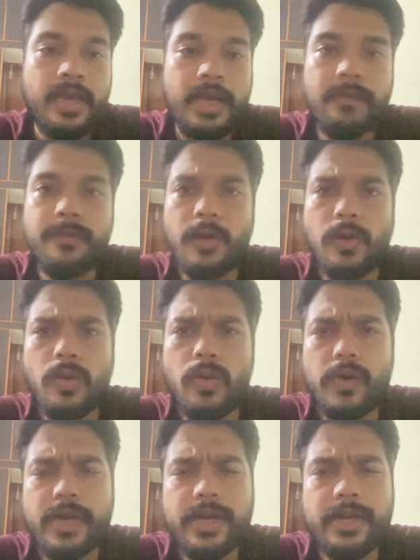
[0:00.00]
And for
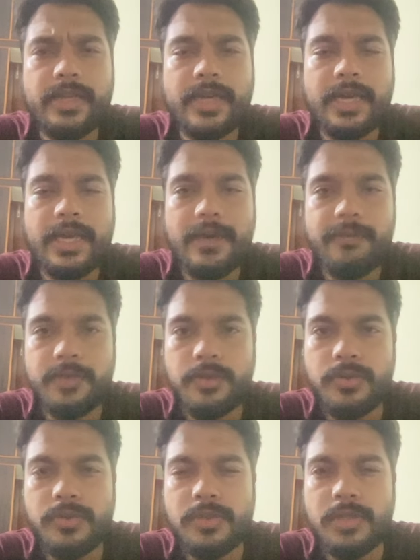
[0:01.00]
code editing, I have
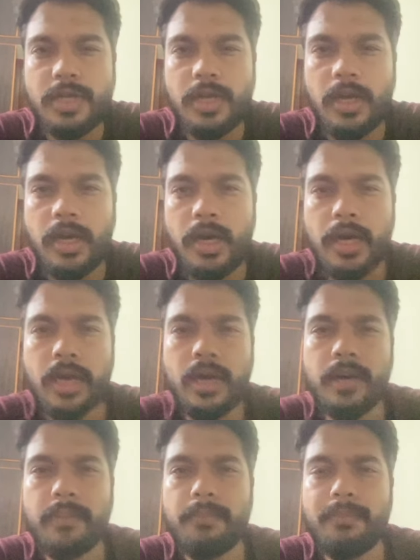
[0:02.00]
used
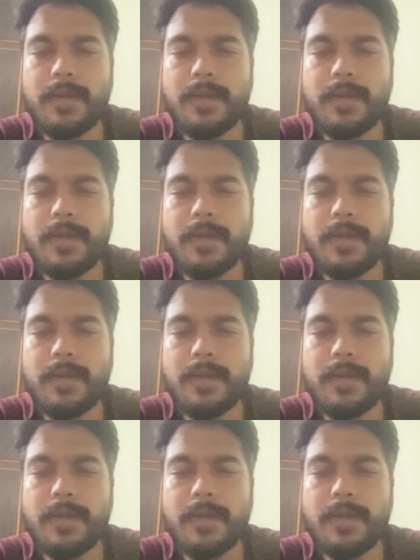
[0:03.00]
a